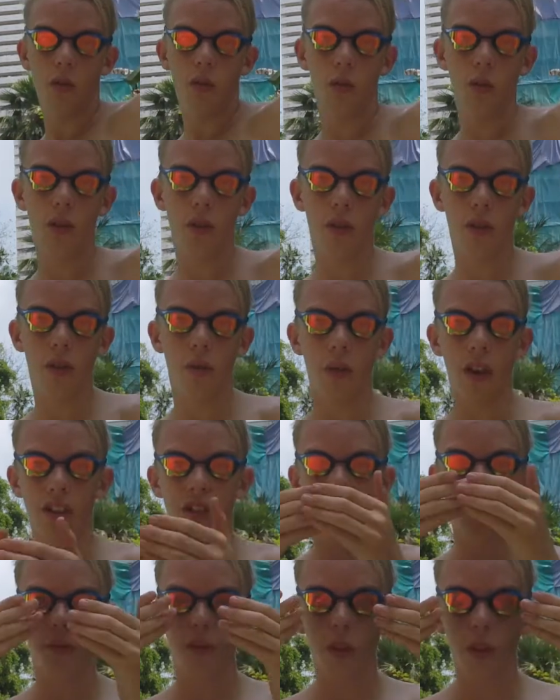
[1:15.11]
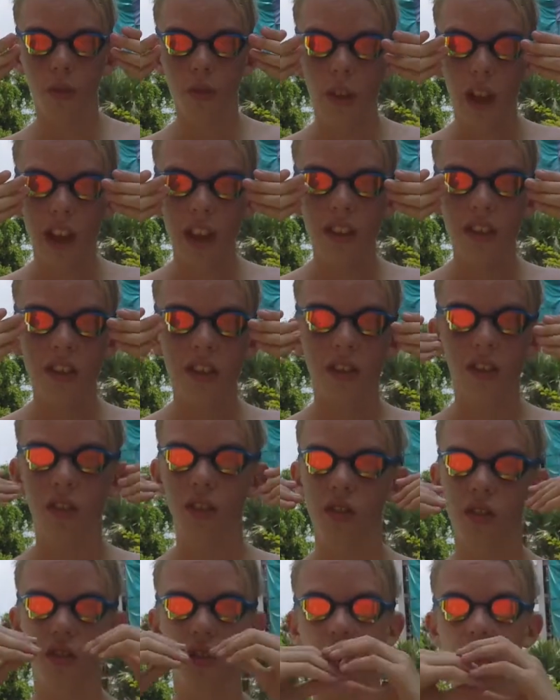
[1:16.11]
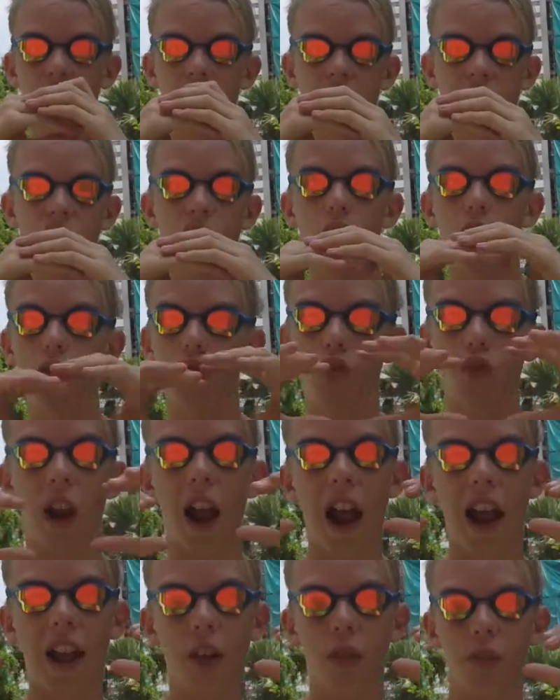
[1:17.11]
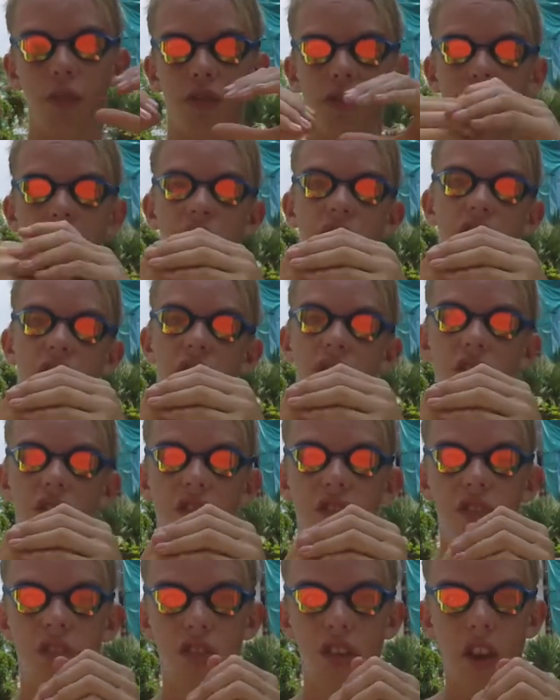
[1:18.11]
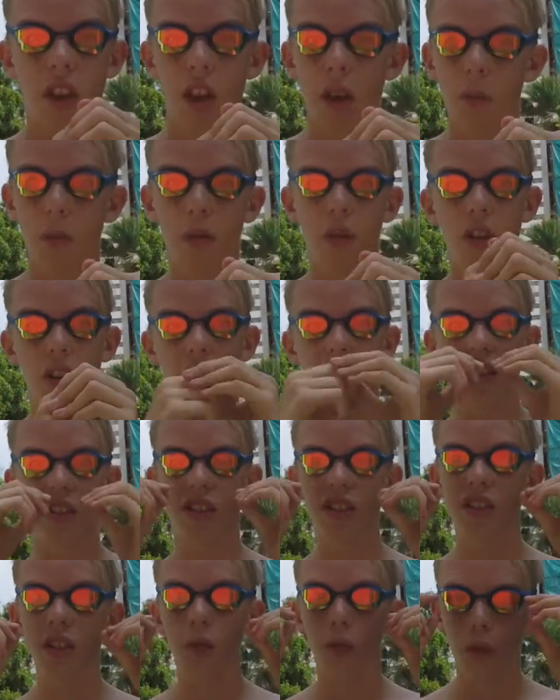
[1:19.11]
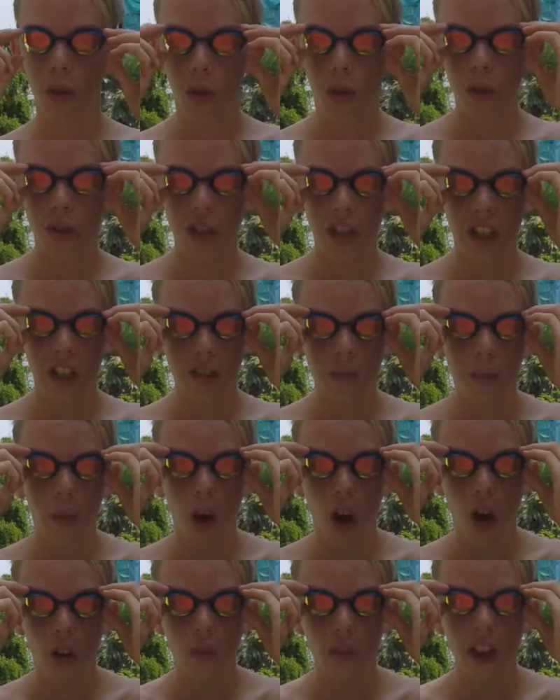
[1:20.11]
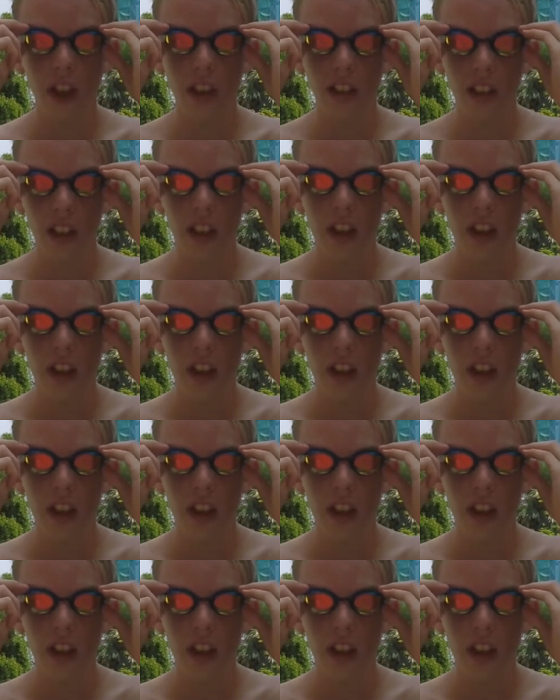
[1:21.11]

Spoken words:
with the rest of your face. So there's no drag or resistance, but it's still, the cushioning's perfect